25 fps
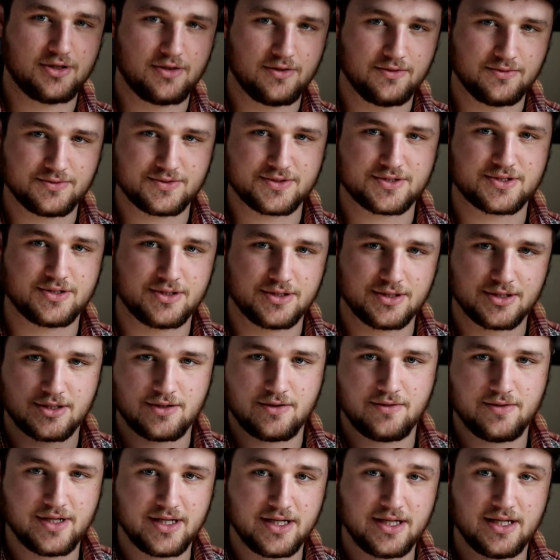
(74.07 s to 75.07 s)
drones couldn't
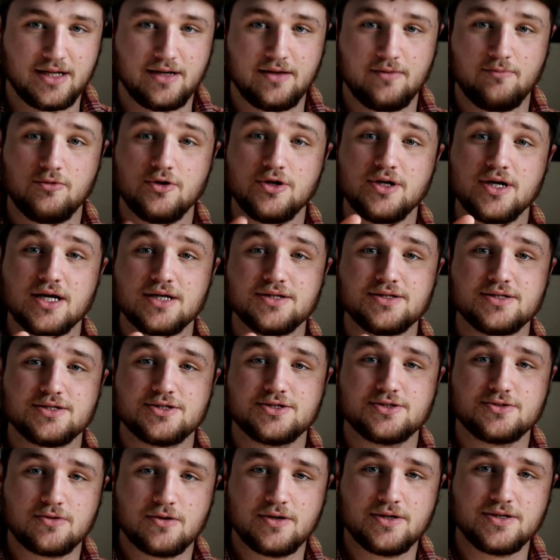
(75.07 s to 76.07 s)
go in, and it would not
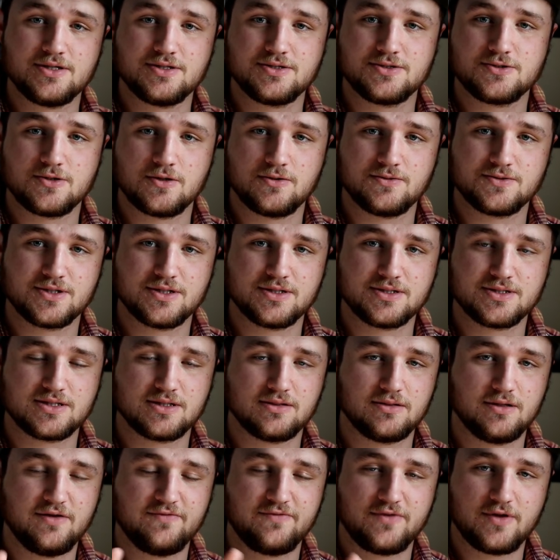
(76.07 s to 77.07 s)
destroy these drones
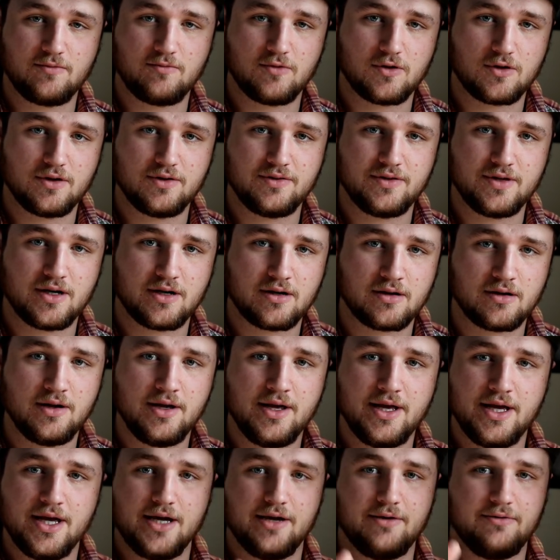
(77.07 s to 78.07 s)
instantly. If they were in there,
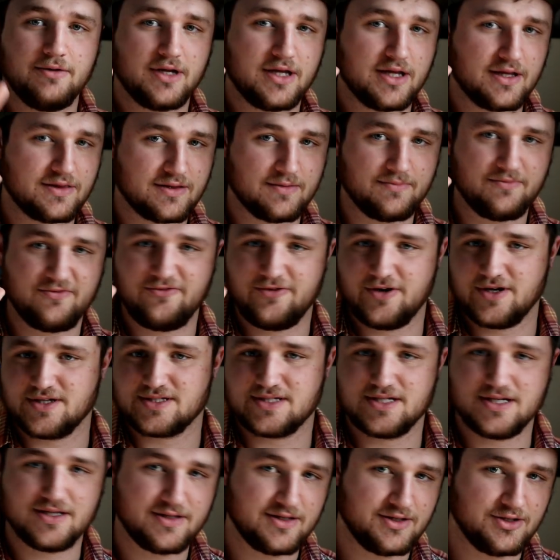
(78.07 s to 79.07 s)
it would get them
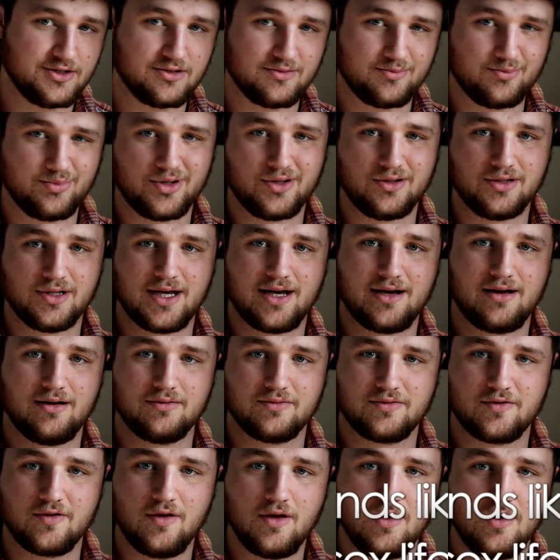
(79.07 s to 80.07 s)
fuzzy, and then you could pull
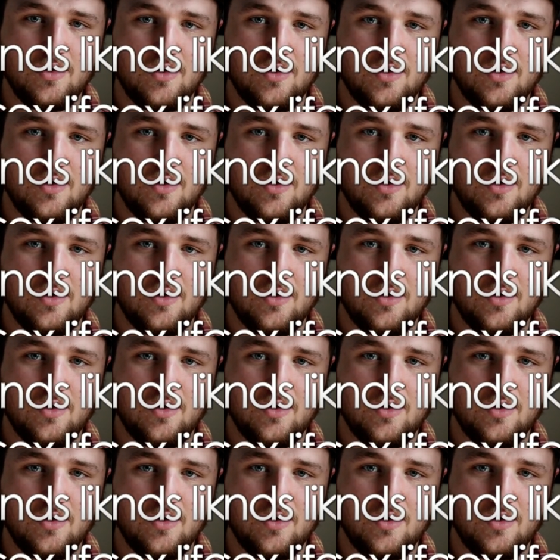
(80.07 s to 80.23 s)
out.